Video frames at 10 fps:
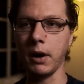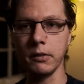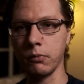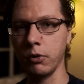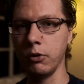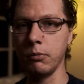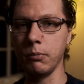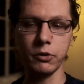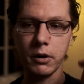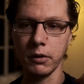the room or
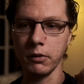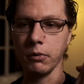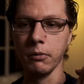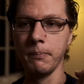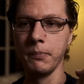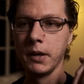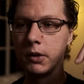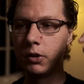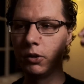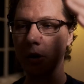dark in the room,
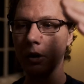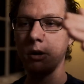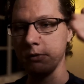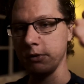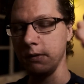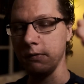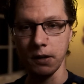you're going to perceive